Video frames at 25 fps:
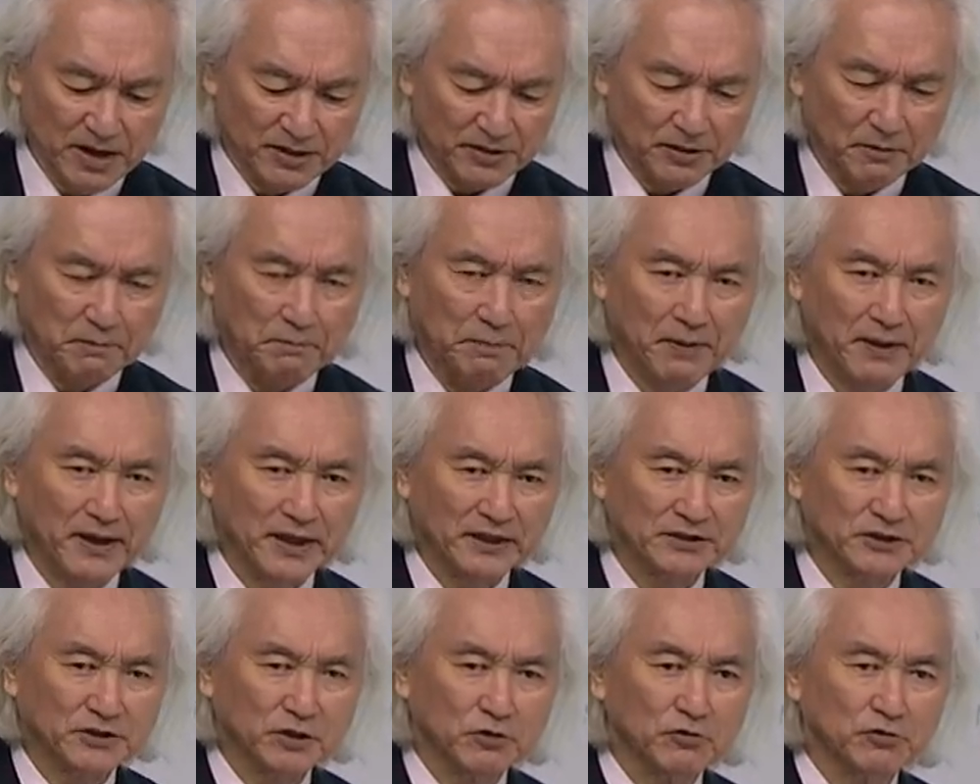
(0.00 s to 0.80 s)
The
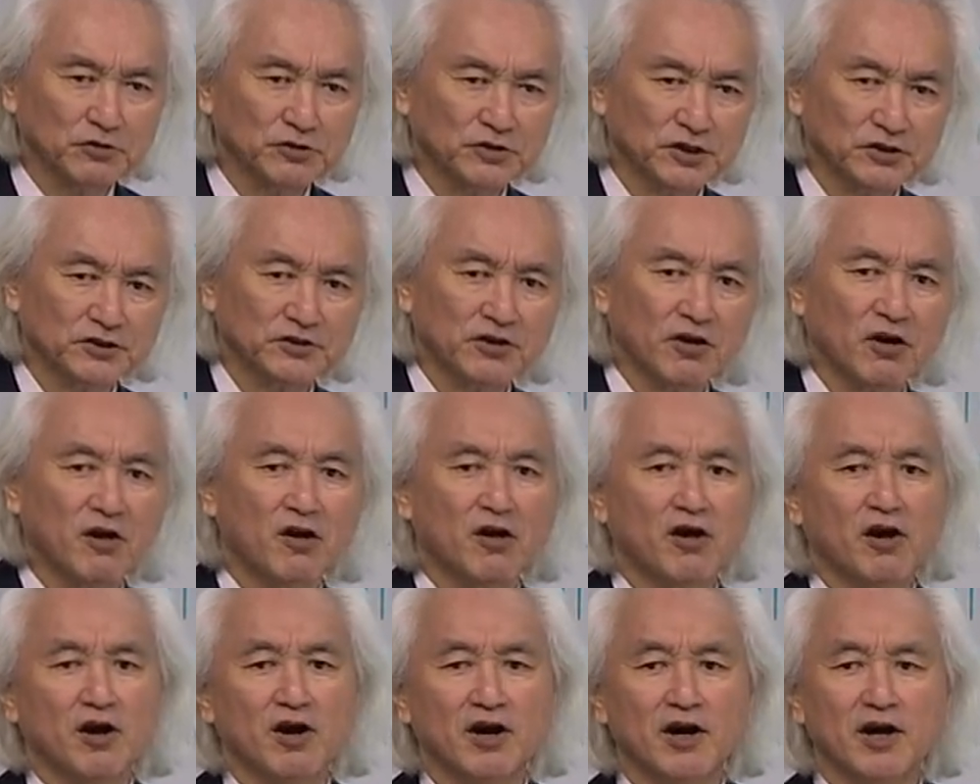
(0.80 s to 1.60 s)
biggest losers
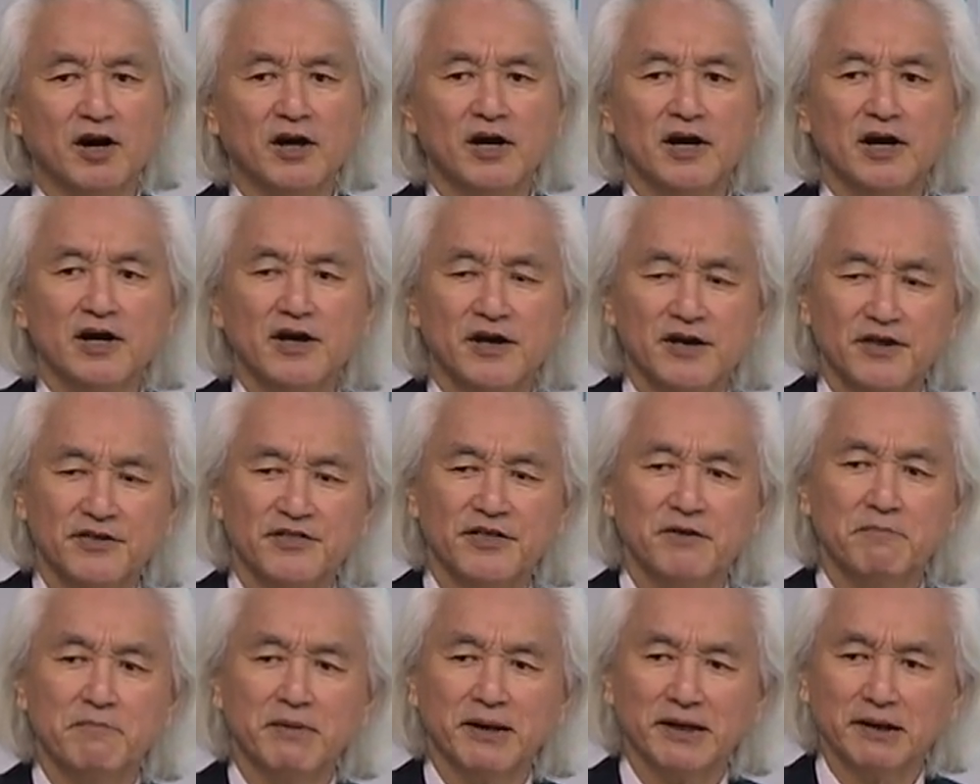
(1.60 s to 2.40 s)
are
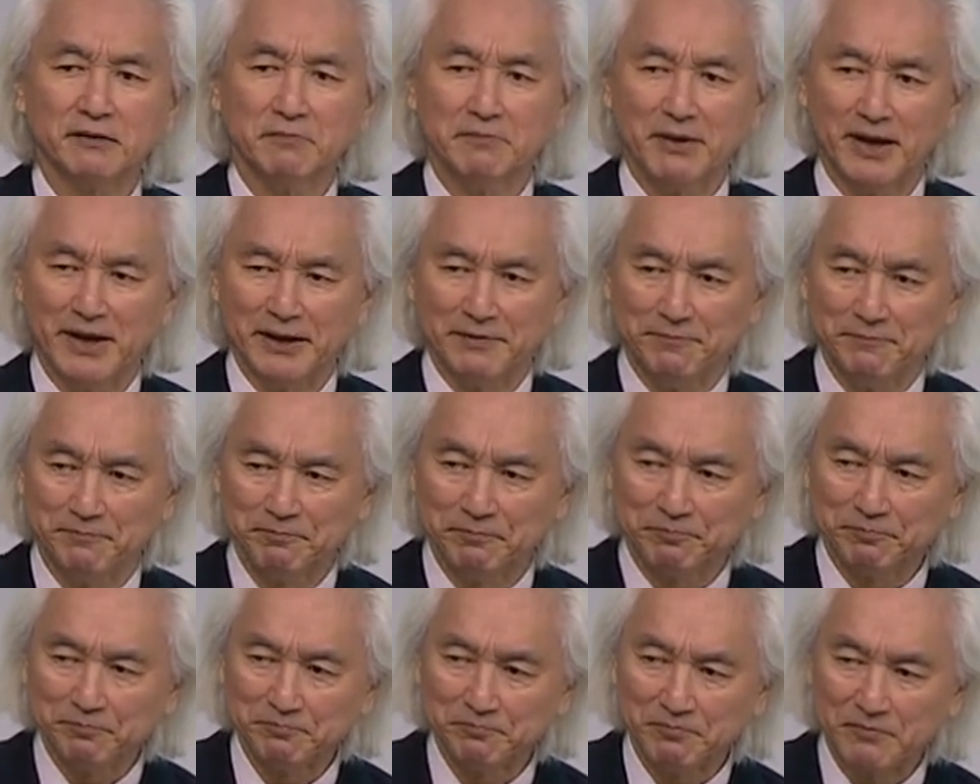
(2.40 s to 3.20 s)
the middlemen,
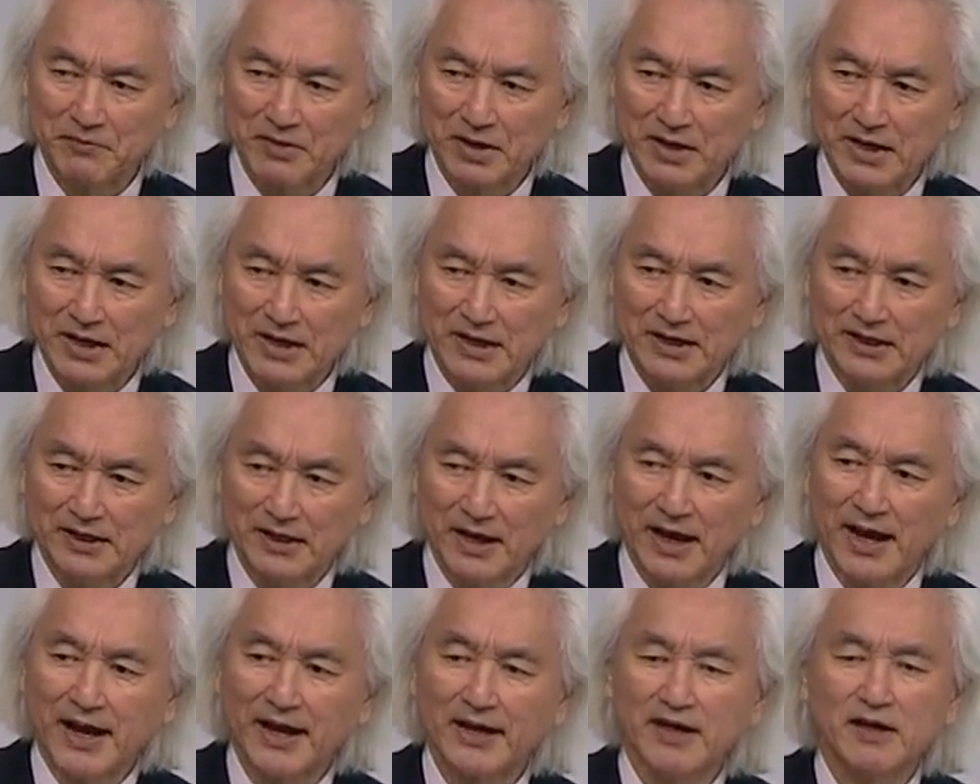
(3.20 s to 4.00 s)

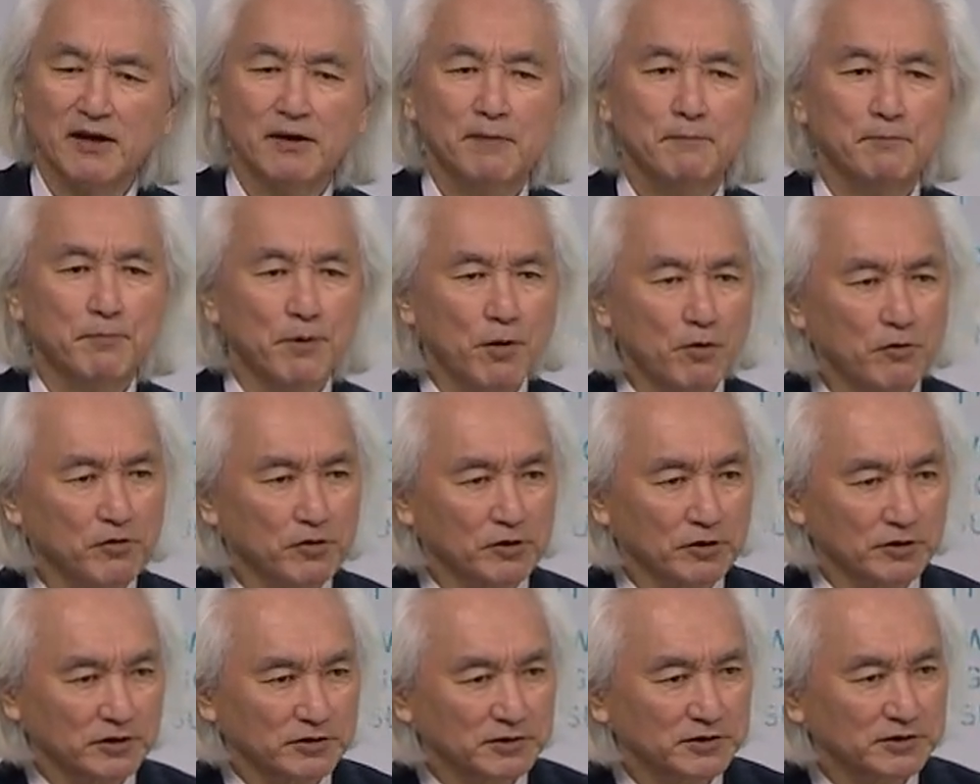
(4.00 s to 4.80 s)
like
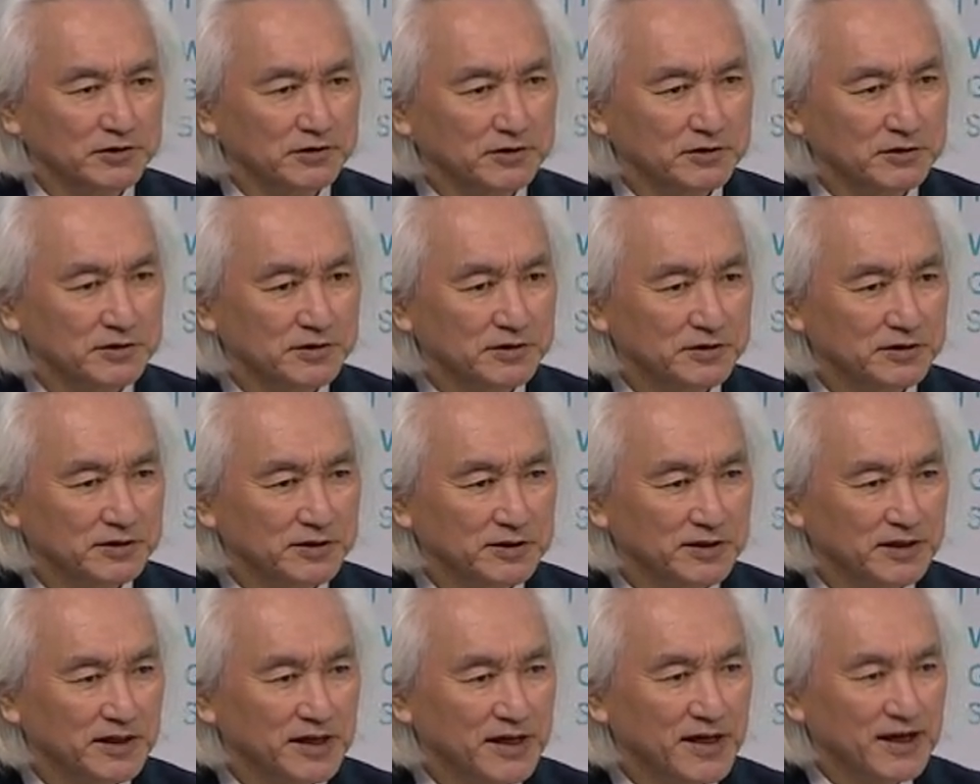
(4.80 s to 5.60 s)
brokers.
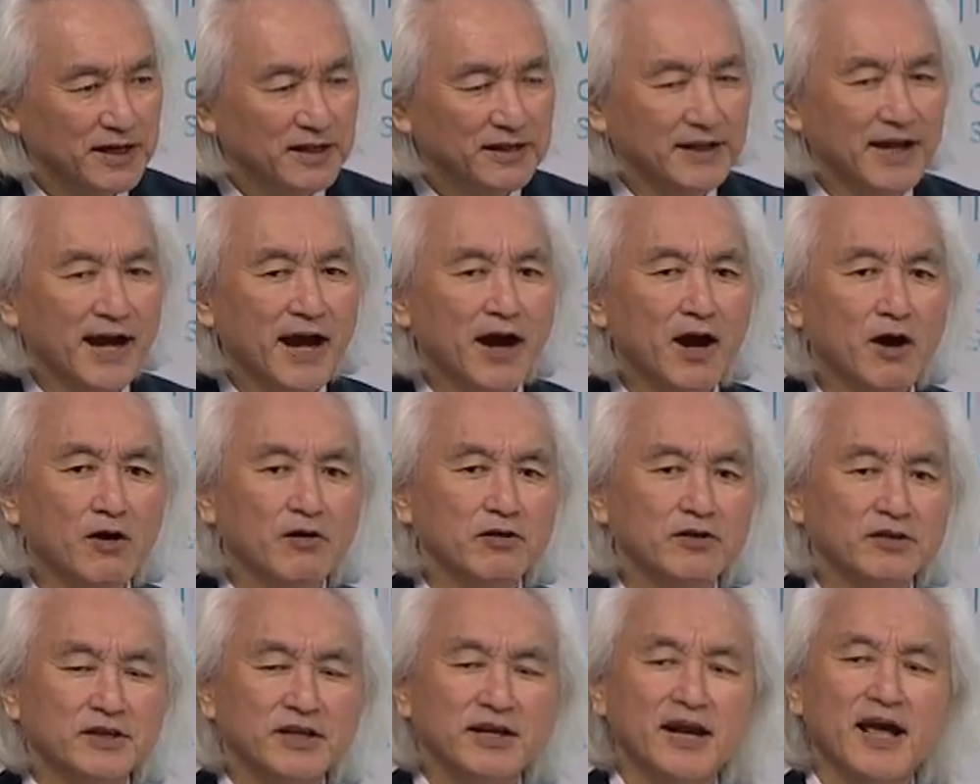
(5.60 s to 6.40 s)

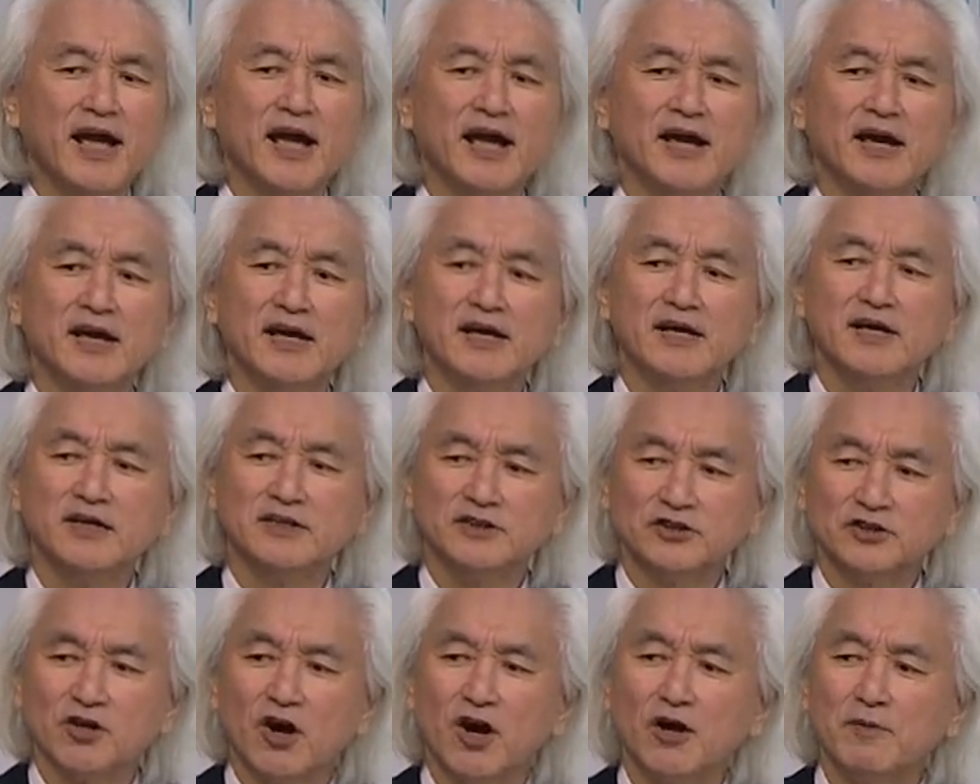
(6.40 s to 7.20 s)
Now, today,
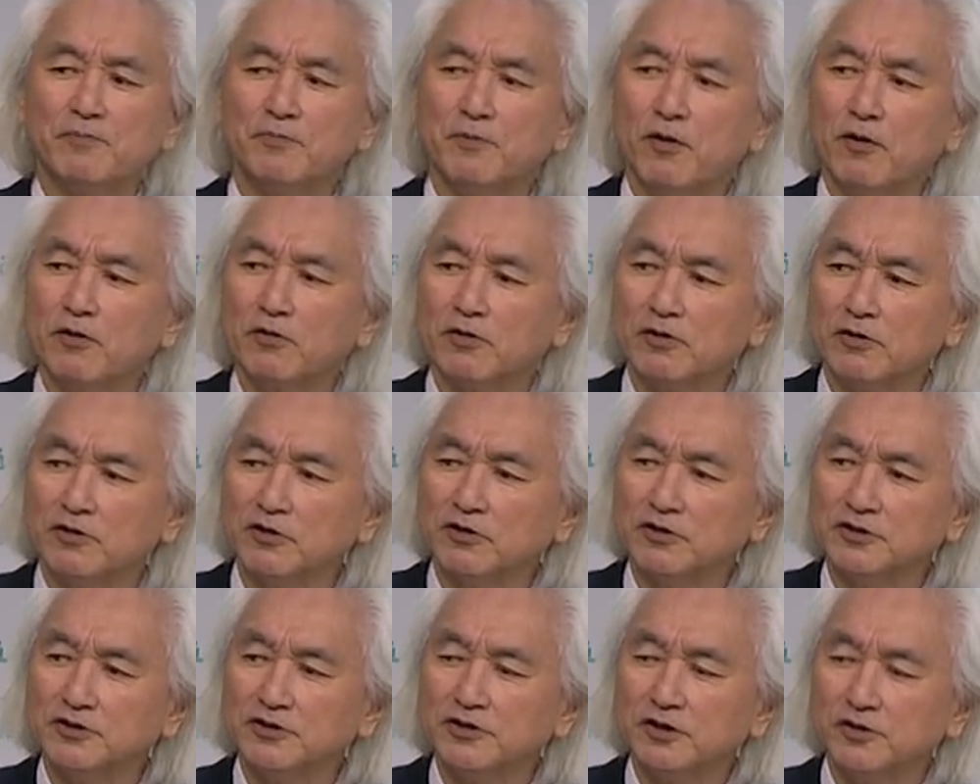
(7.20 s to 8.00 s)

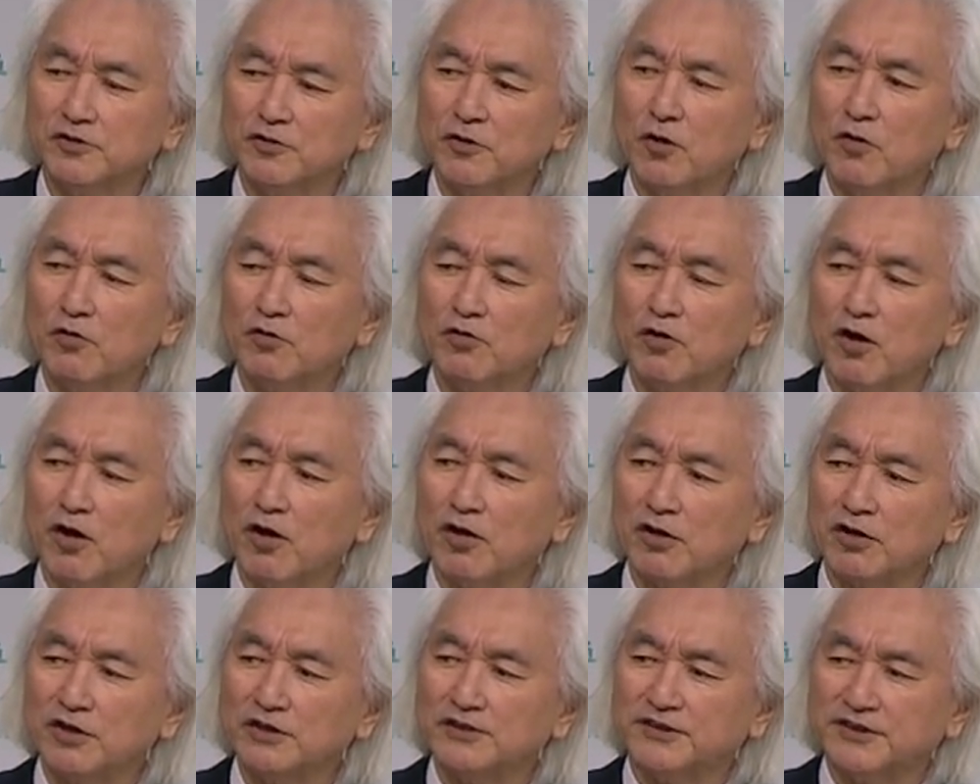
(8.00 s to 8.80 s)
stockbrokers no
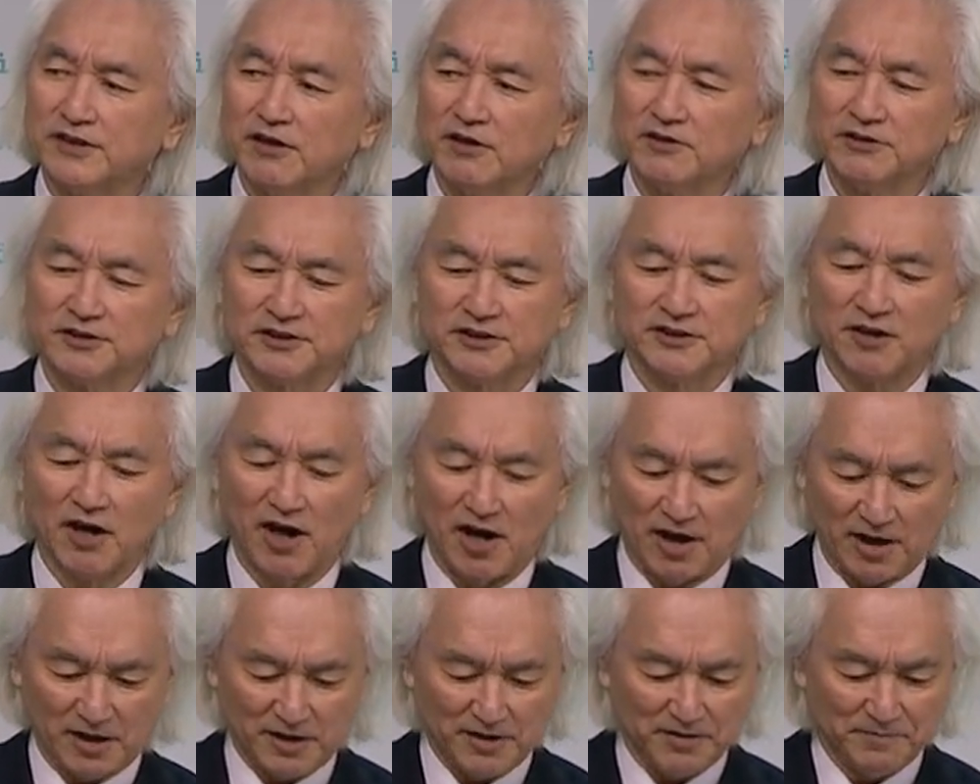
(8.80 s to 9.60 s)
longer sell
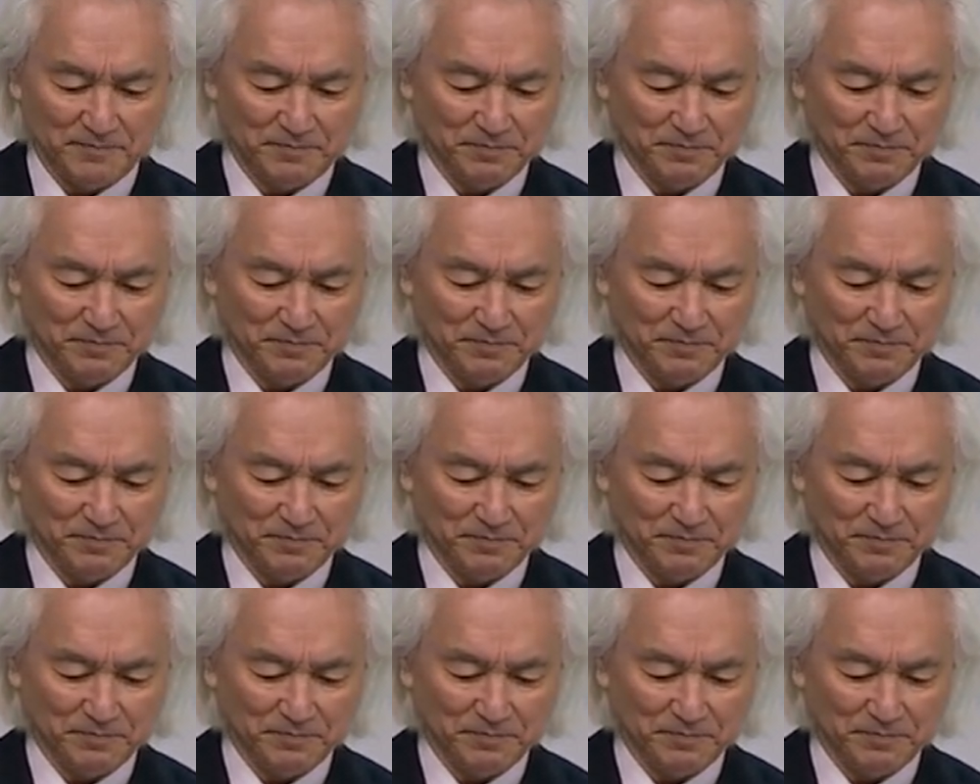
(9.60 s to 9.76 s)
stock.